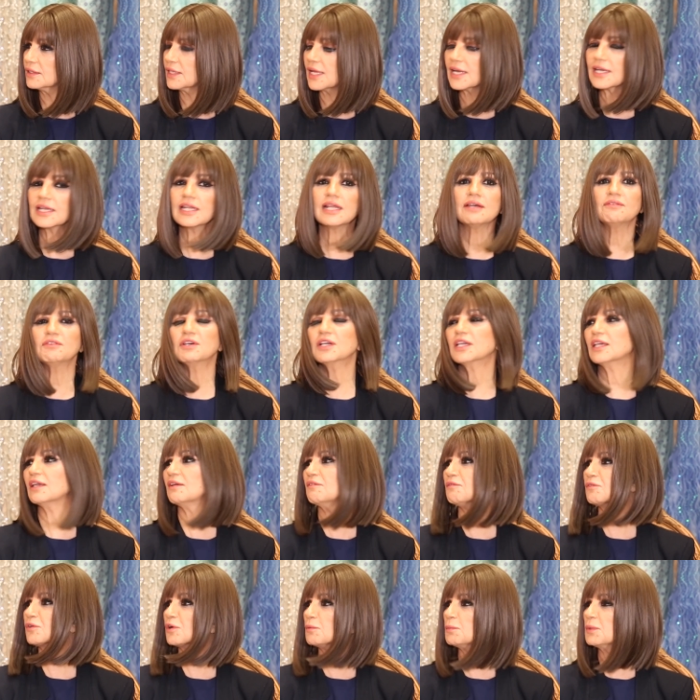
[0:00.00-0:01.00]
That never
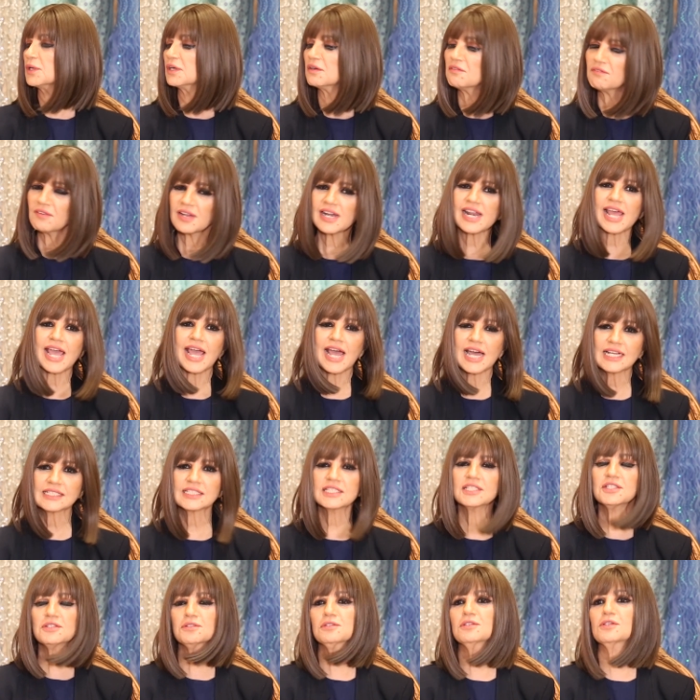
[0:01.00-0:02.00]
came from her. In fact, I
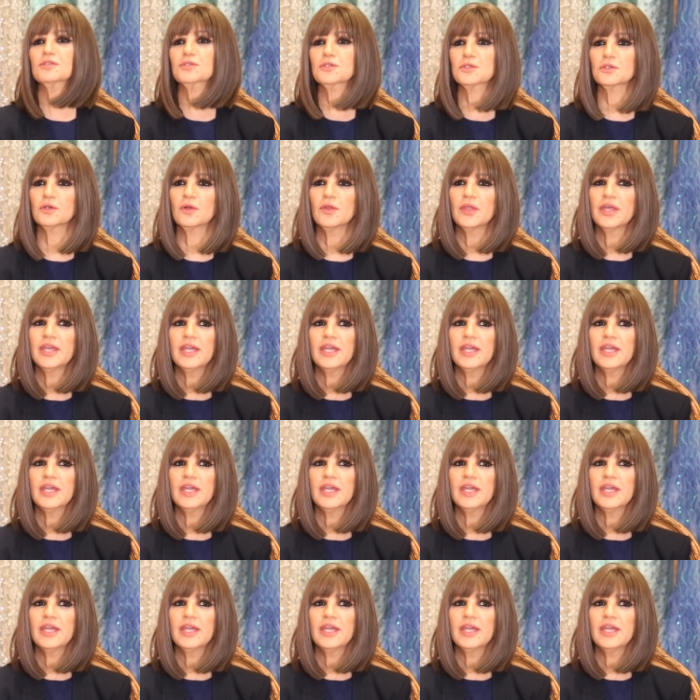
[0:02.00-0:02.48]
asked her also.